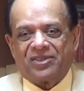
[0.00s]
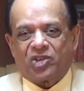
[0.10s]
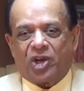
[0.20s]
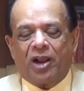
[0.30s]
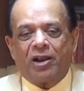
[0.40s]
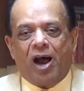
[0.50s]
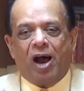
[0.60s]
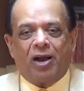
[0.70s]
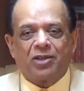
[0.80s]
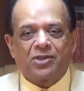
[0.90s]

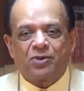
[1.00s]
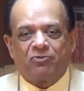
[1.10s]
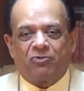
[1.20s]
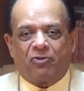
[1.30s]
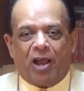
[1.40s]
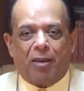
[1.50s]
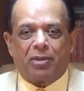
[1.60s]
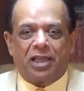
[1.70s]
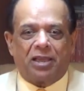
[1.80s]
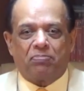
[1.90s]
Shahnaz
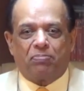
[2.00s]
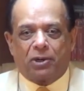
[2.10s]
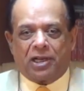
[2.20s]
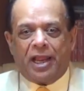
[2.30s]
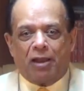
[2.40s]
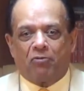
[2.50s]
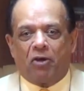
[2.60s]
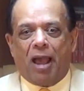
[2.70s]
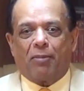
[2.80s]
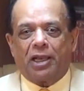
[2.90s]
family, Patel
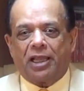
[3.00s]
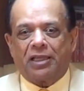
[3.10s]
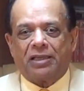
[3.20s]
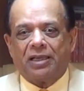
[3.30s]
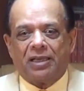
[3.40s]
family,